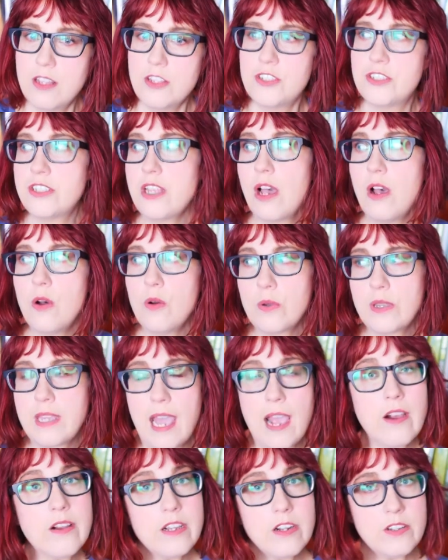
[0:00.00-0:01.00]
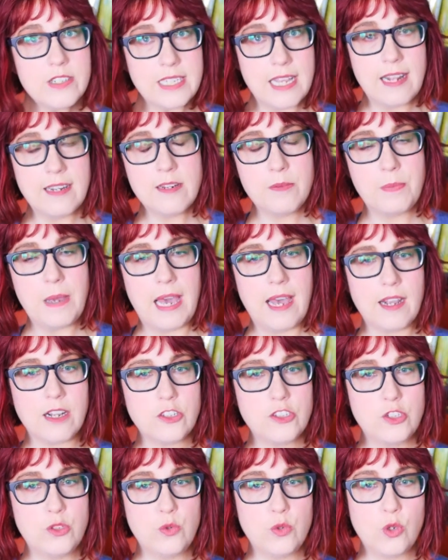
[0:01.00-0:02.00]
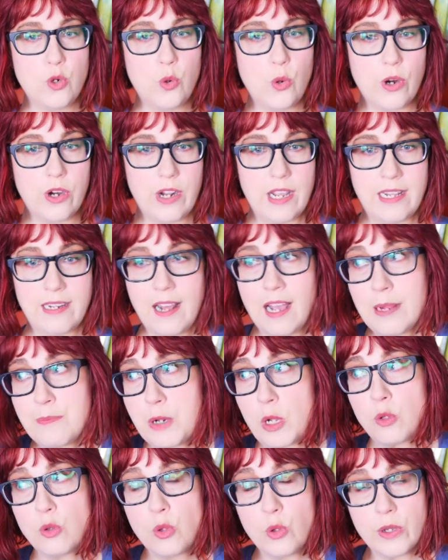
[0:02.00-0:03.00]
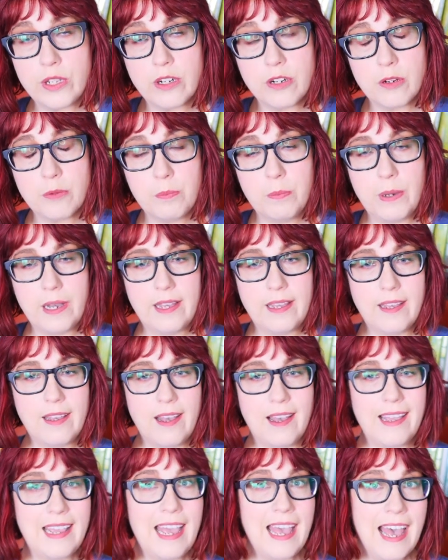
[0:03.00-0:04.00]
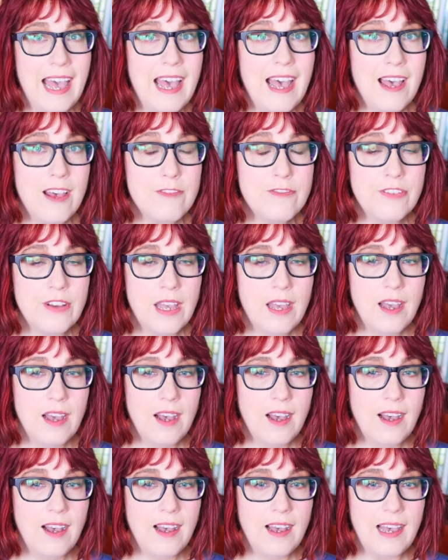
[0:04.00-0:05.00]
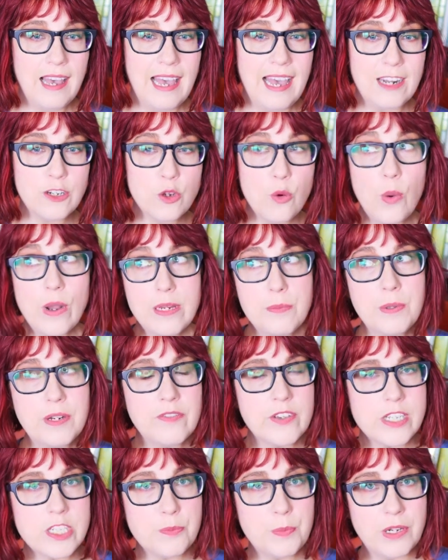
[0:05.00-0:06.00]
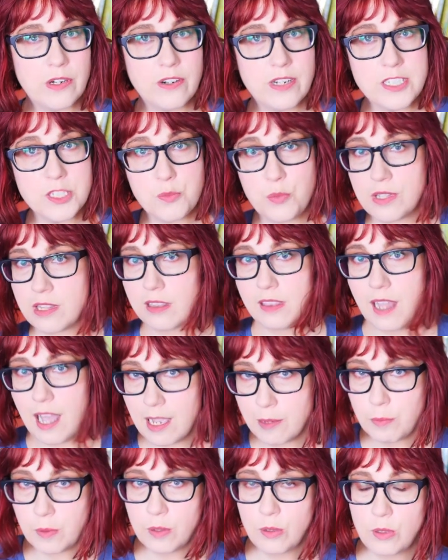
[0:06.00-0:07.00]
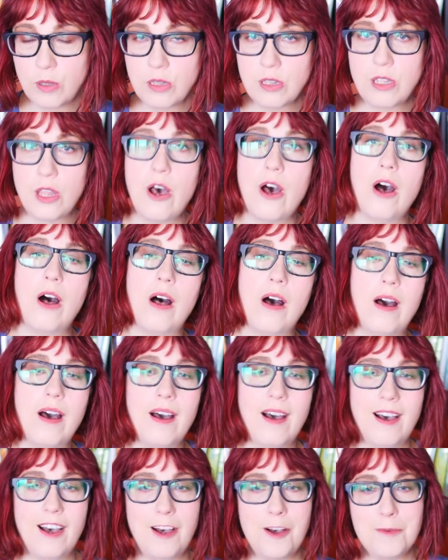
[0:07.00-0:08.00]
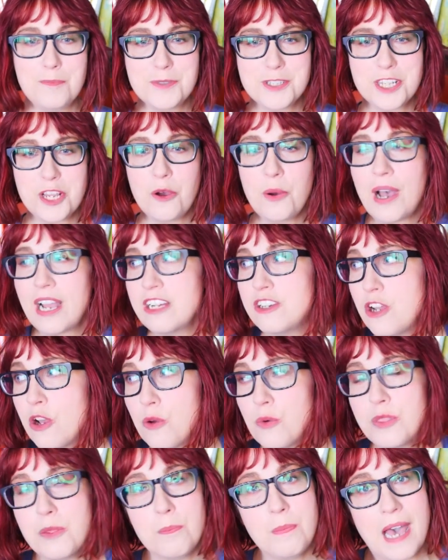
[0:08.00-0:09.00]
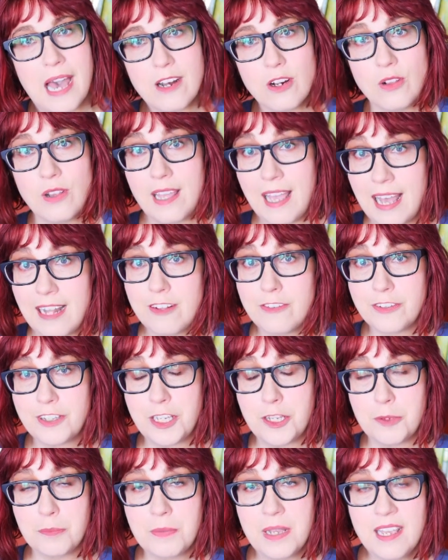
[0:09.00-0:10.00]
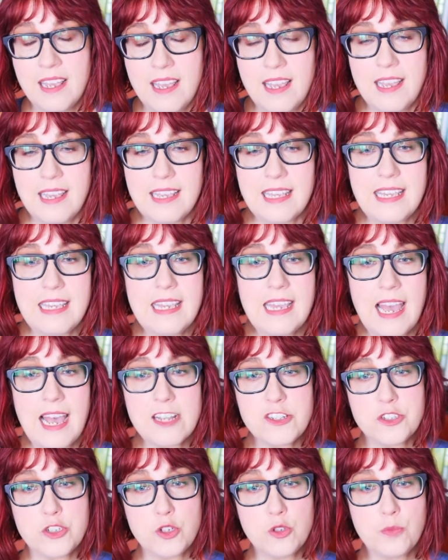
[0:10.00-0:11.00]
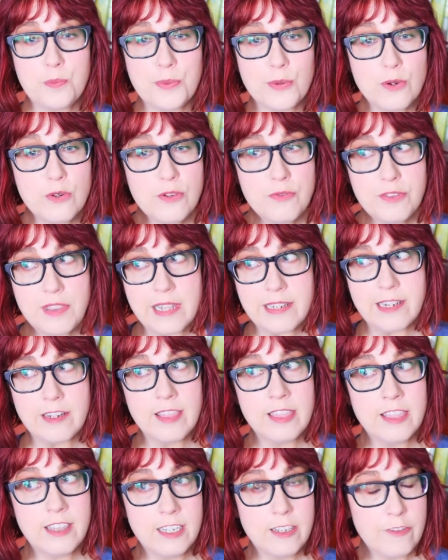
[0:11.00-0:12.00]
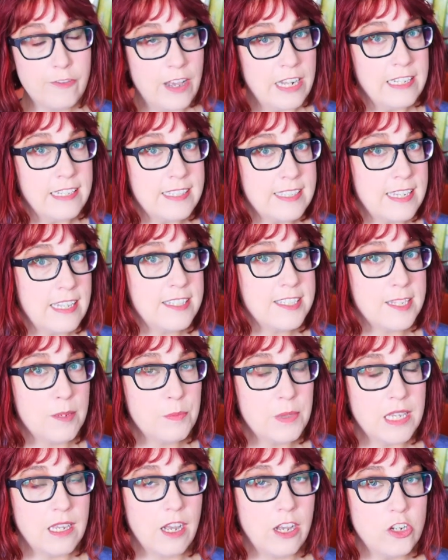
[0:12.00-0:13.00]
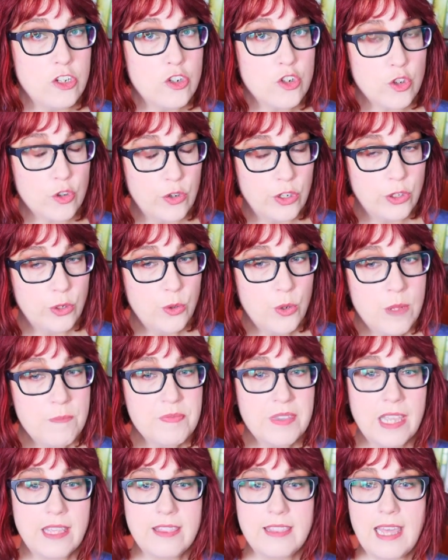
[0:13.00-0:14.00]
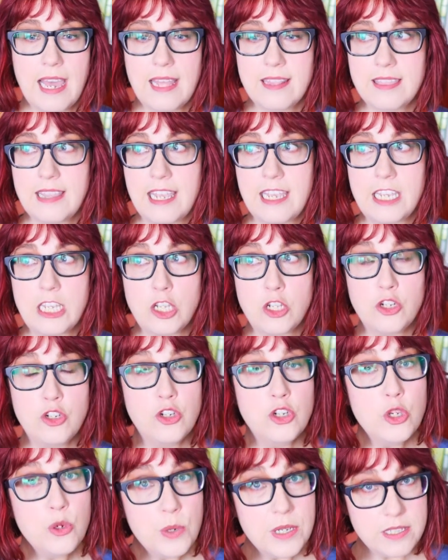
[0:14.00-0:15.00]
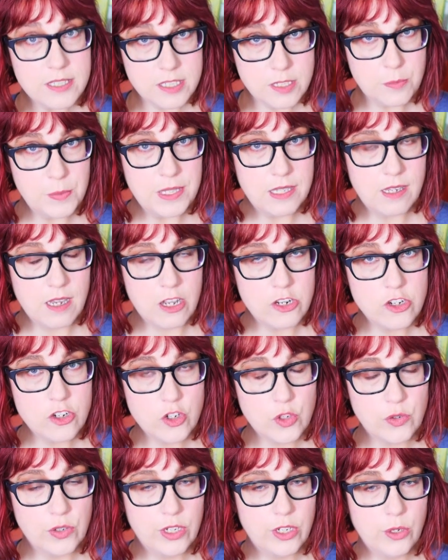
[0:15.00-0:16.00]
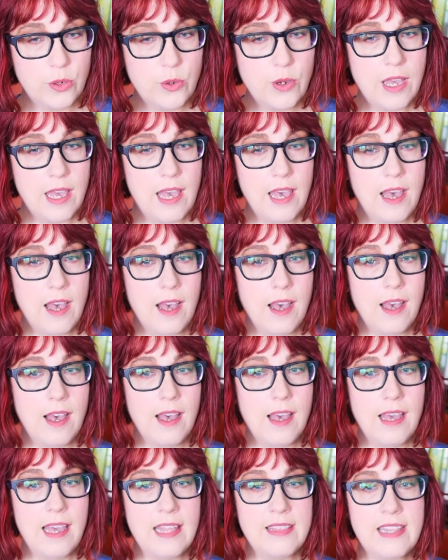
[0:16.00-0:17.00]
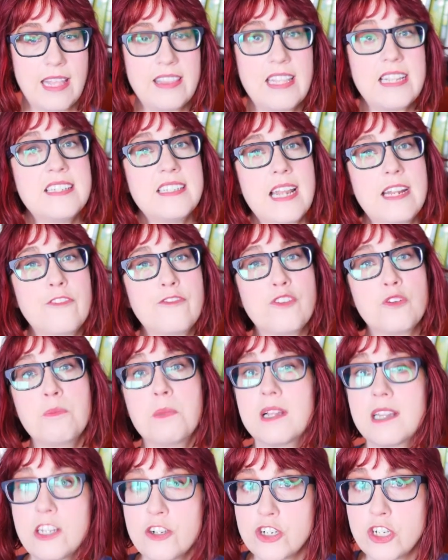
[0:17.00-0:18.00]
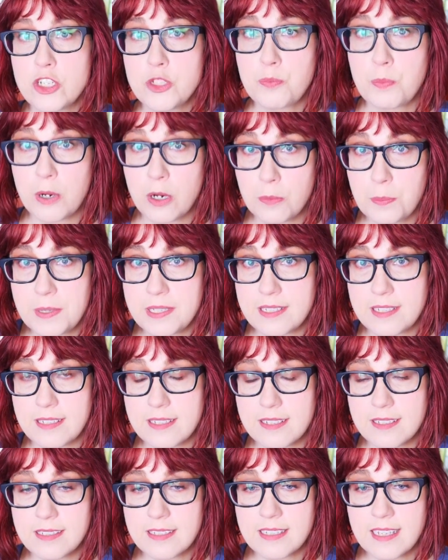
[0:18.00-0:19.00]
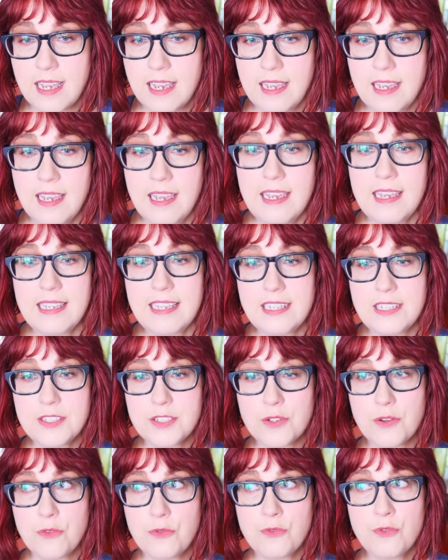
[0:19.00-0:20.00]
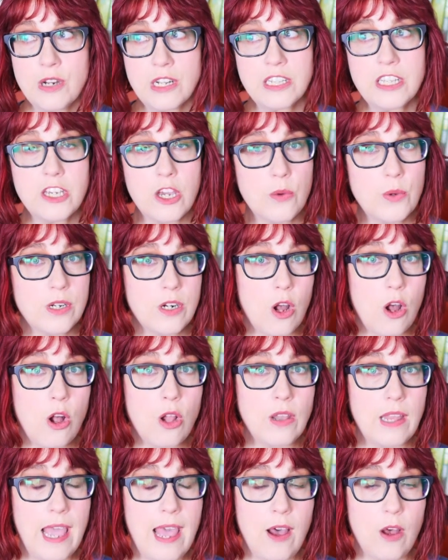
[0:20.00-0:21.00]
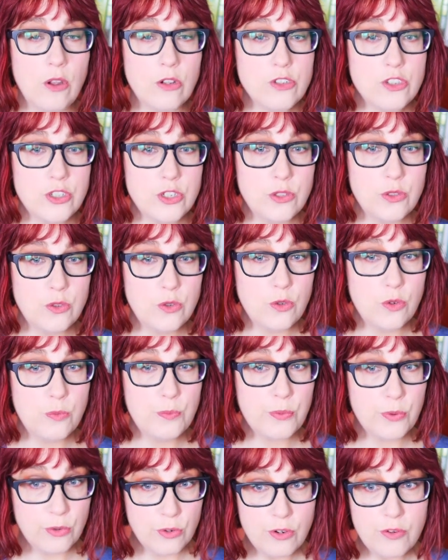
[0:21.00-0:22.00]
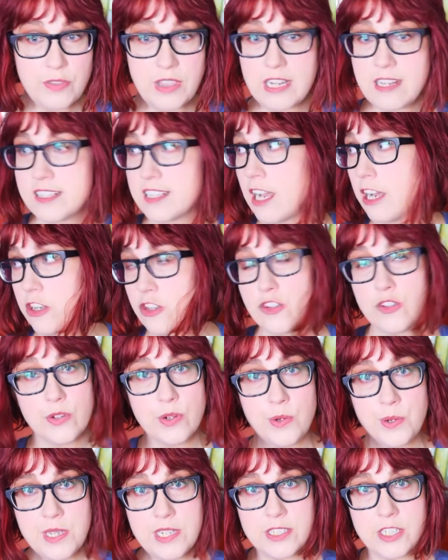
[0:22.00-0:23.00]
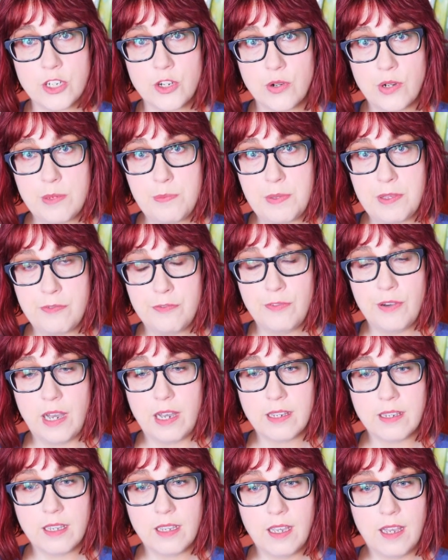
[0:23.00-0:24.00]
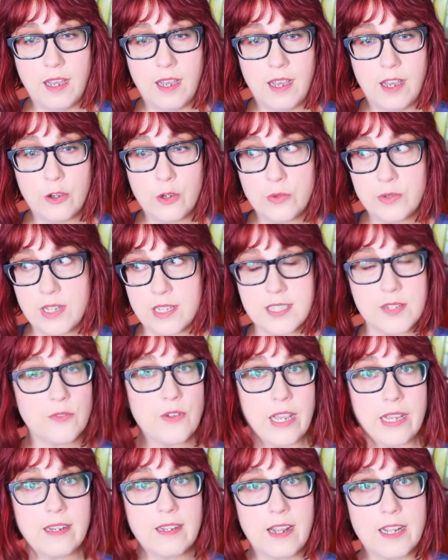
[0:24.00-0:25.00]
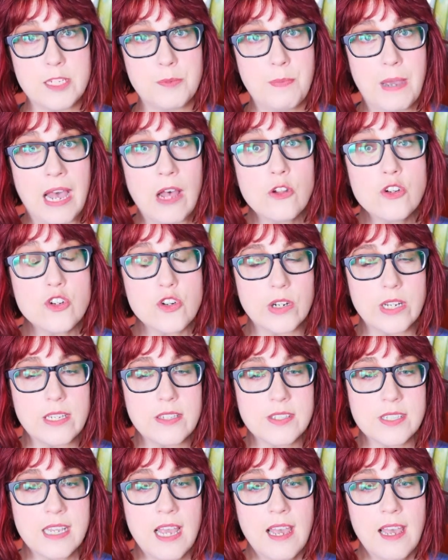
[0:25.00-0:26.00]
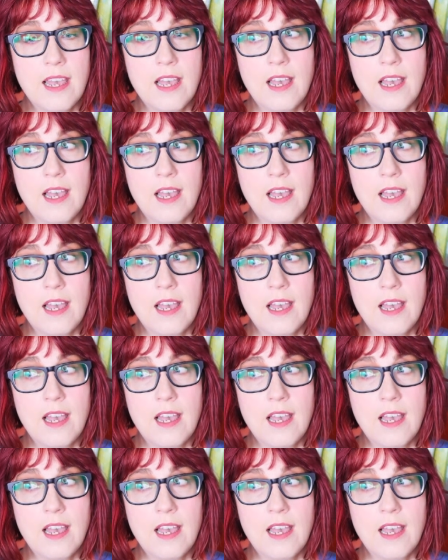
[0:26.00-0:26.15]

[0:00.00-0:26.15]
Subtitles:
So Carrier is headed back to court, and I'm no lawyer, but I have had quite a bit of experience with libel law, so I know the battle ahead of him. He has to prove that the defendant said something untrue, that they knew it to be untrue, and that they said it for malicious purposes. He's really going all out to prove that it's untrue. He's a creepy fuck who doesn't recognize boundaries.